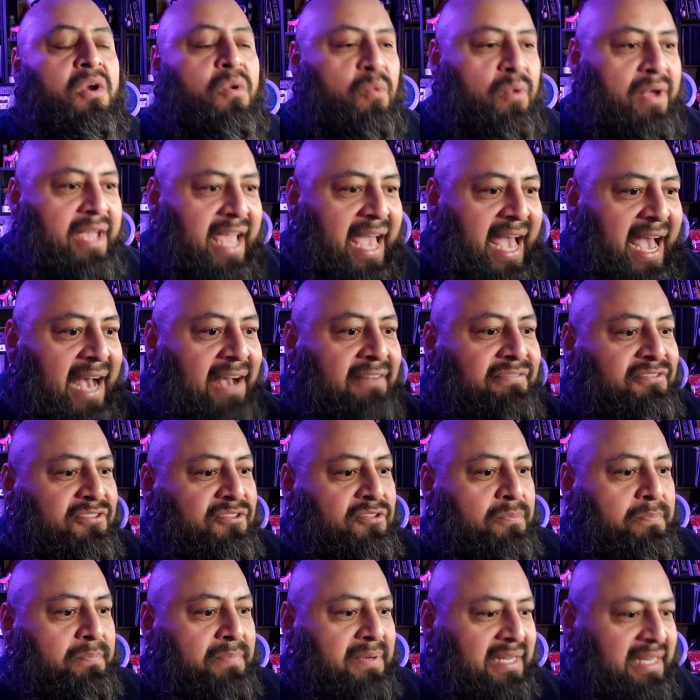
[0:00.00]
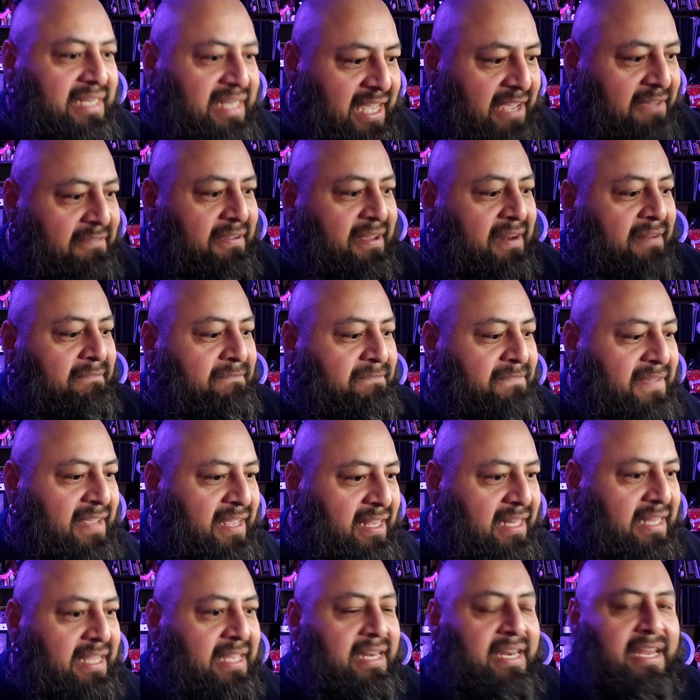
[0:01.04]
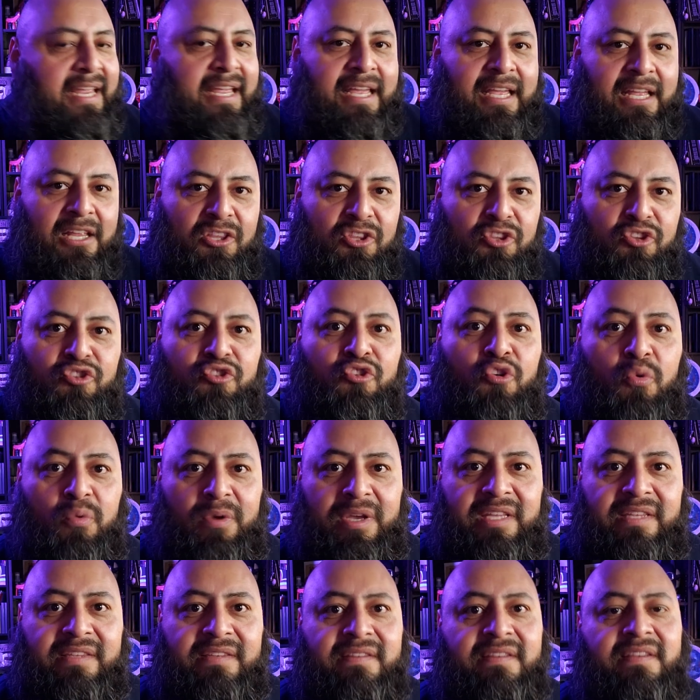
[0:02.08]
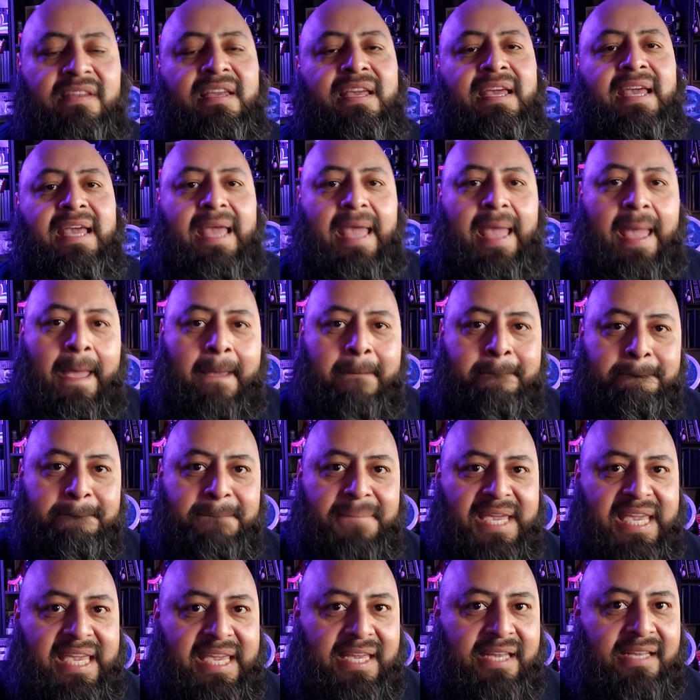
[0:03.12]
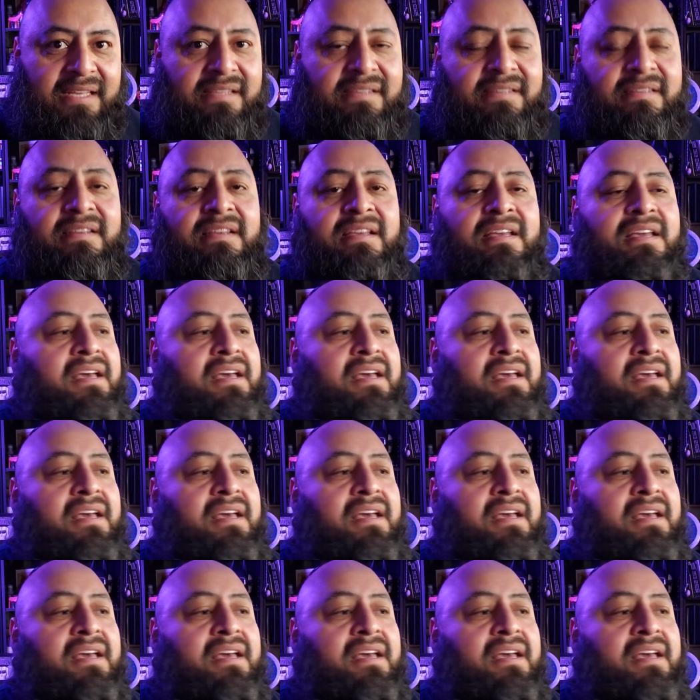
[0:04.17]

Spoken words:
We have to believe it, feel it, do it, and be it.